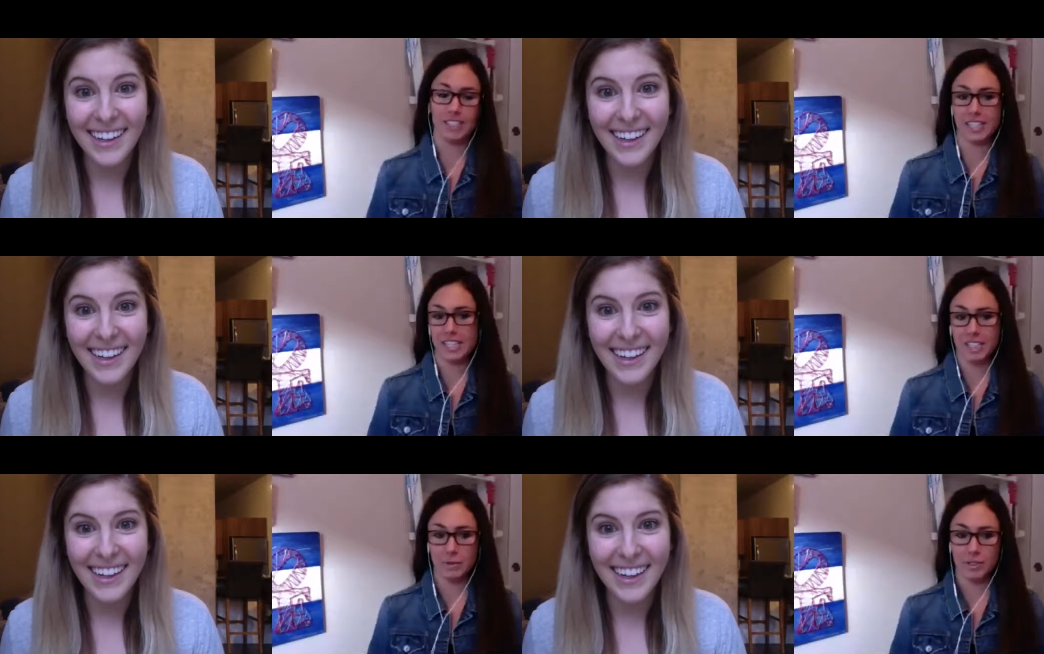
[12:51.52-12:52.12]

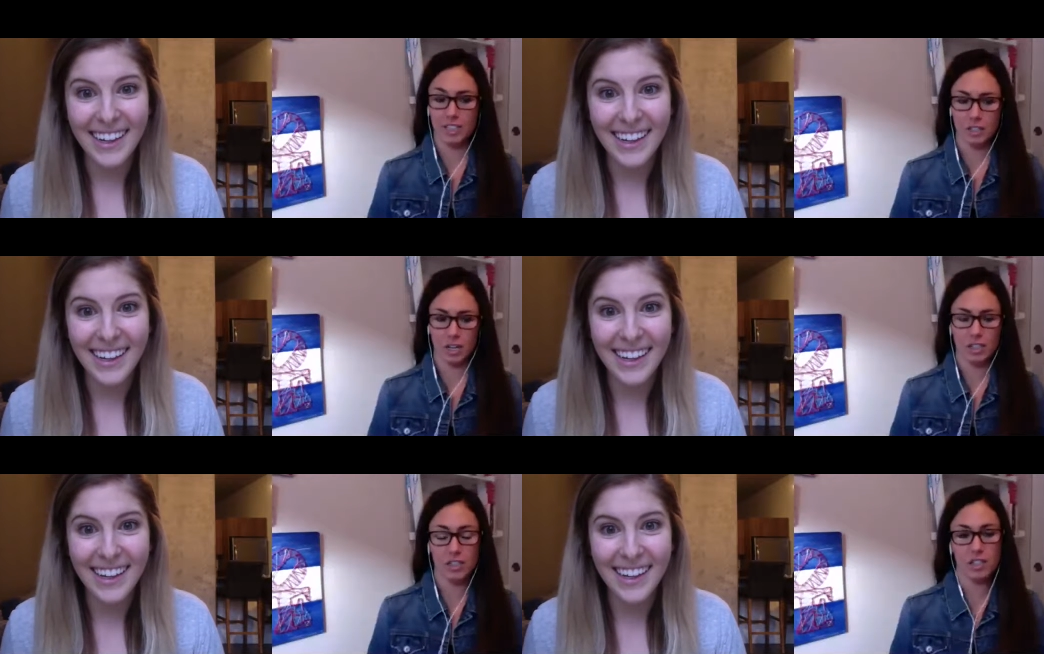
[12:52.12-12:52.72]
Speaker 1: Dancing with the
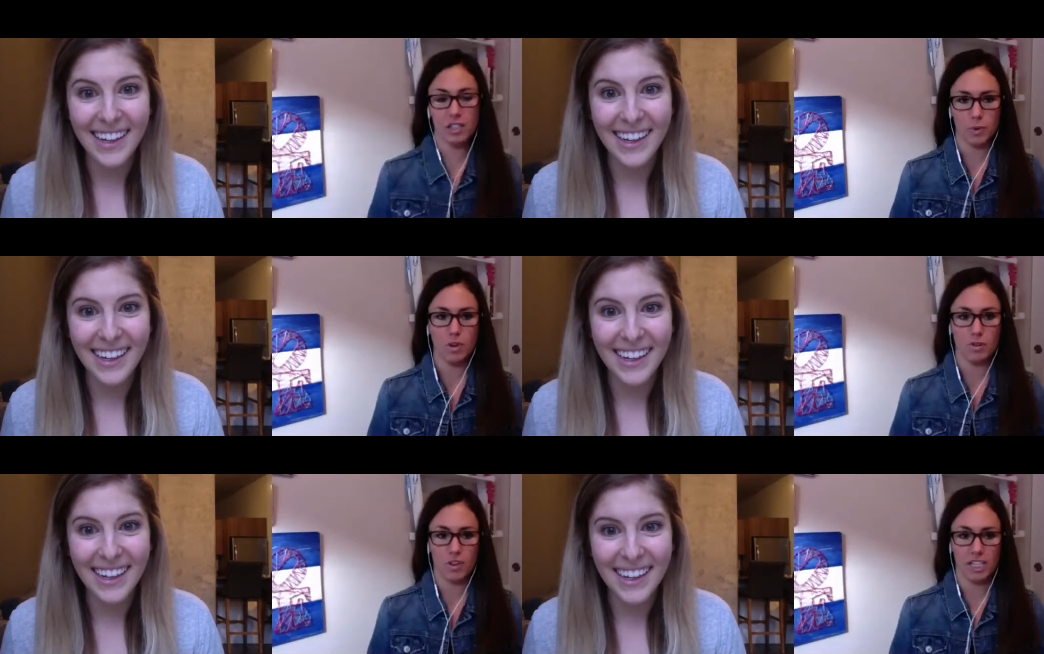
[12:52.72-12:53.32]
Stars as
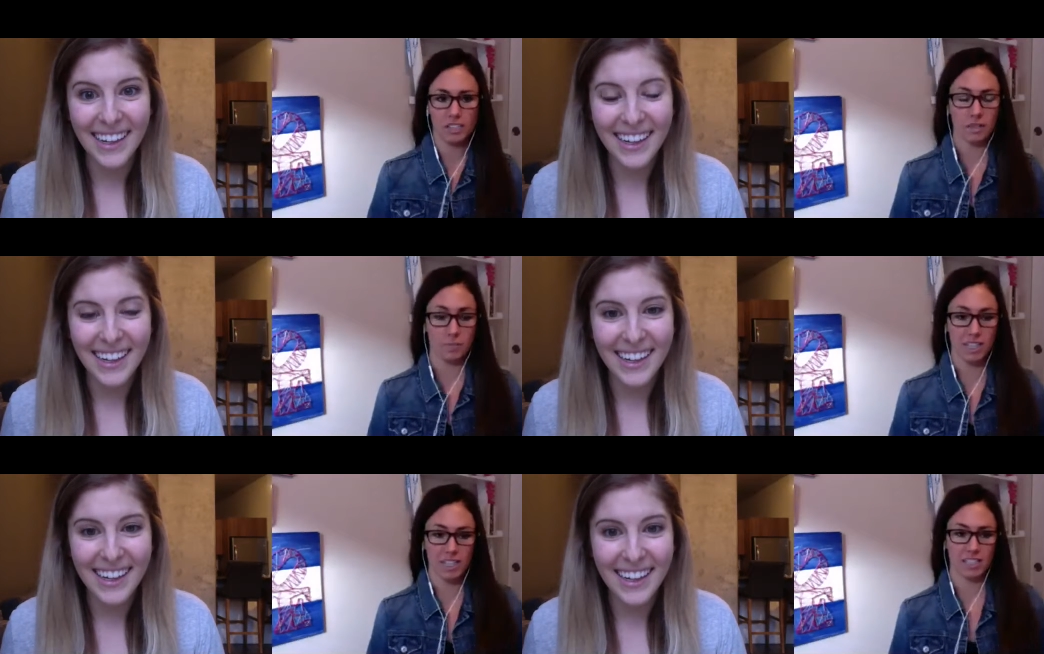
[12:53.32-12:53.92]
motivation,
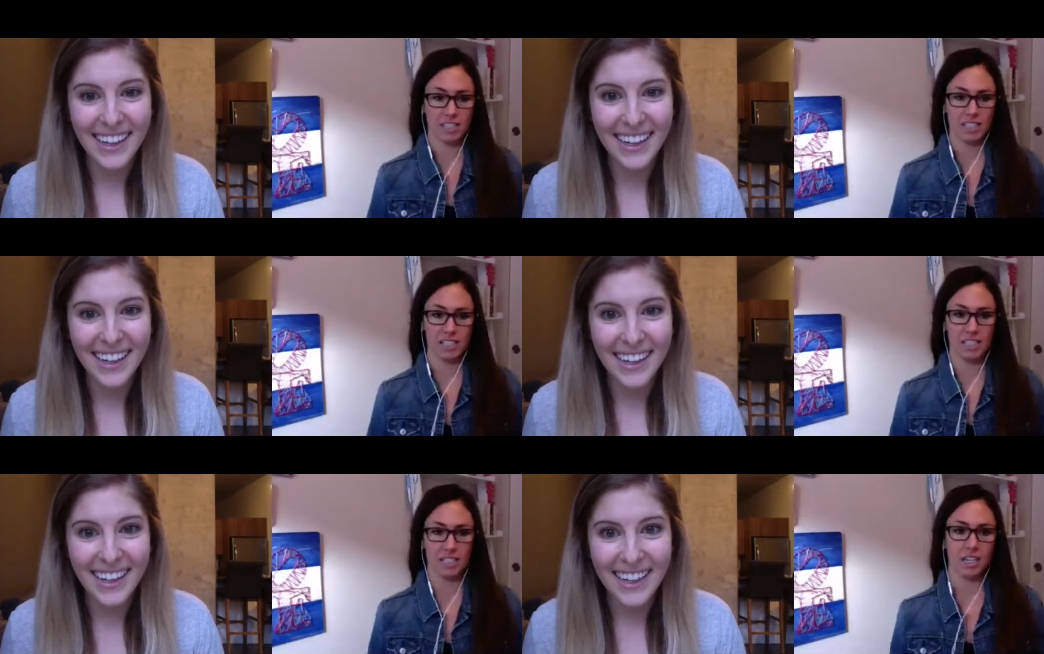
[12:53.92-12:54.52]
because
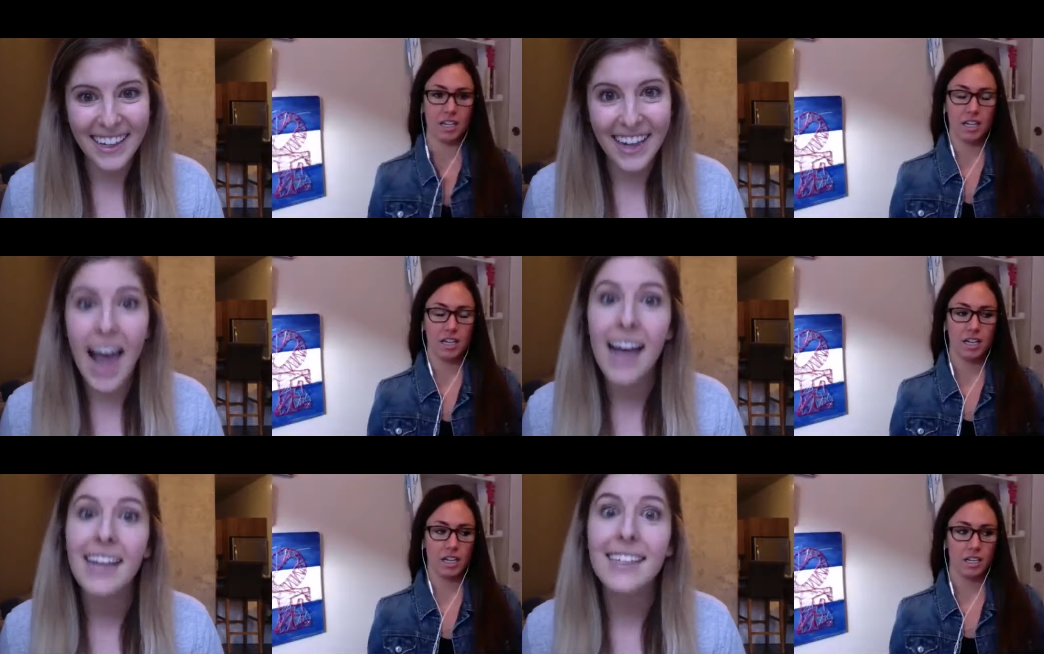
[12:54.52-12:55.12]
seeing,
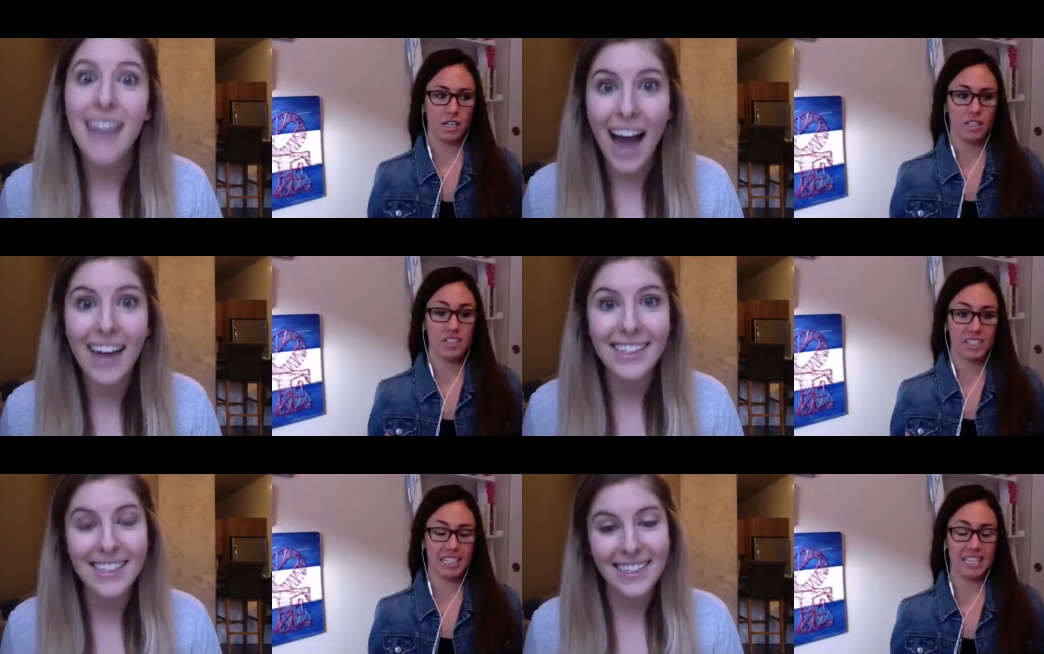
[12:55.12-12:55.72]

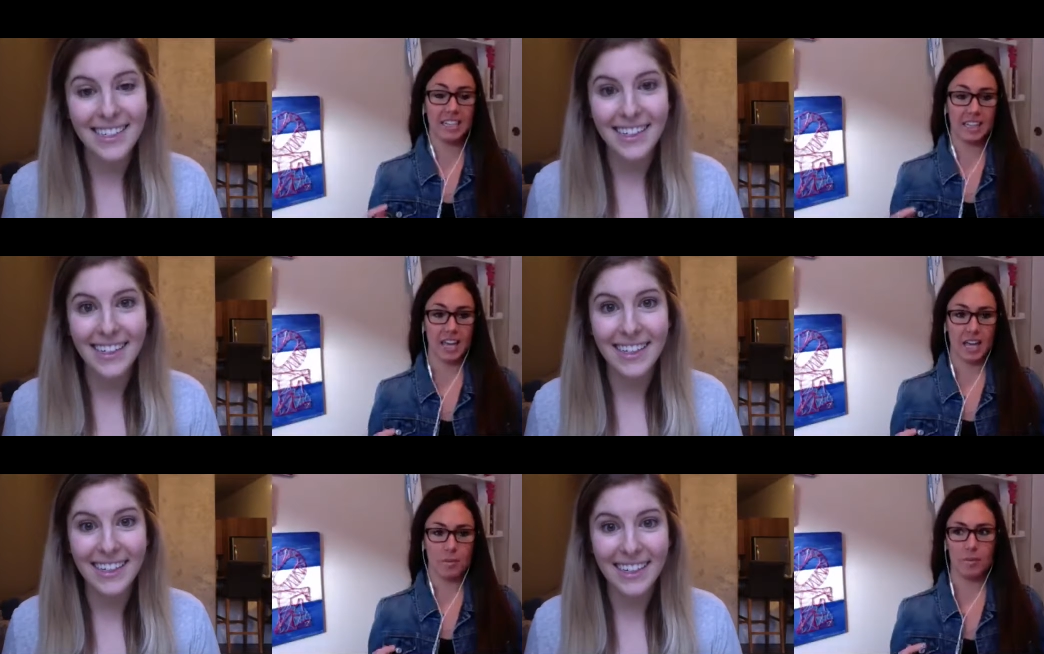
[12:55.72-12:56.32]
seeing
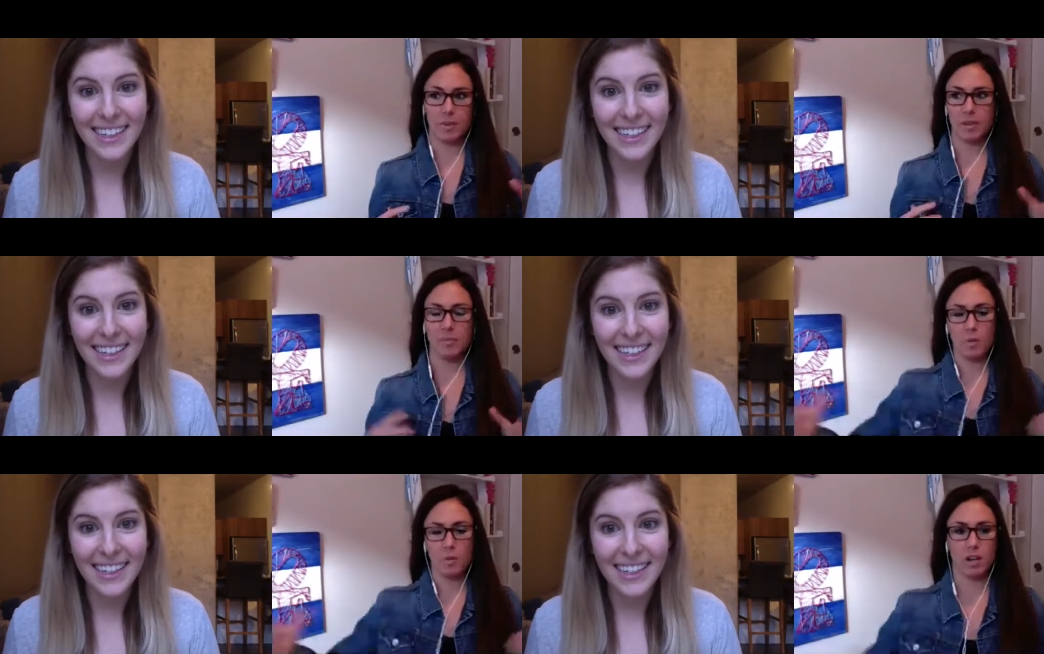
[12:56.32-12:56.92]
them made me
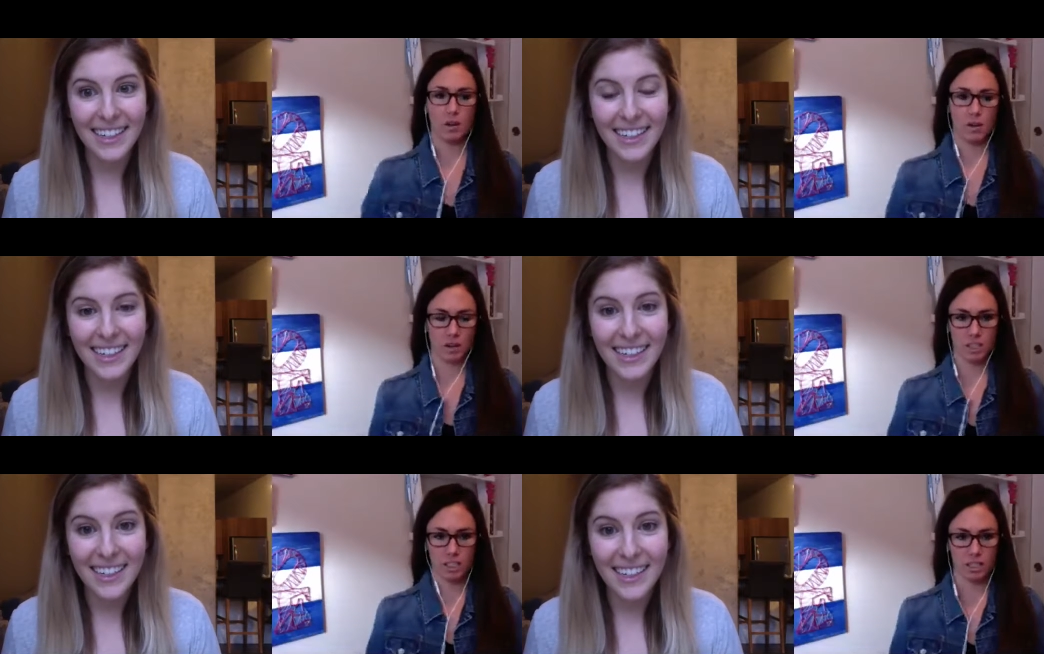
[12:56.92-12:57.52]
want to go to the
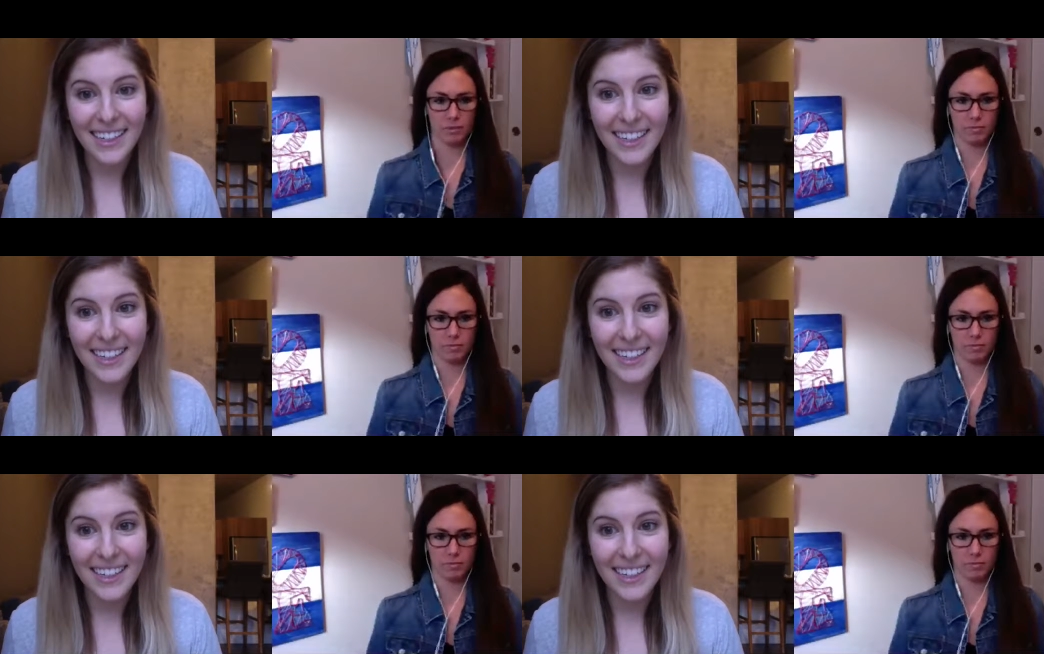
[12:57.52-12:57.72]
gym.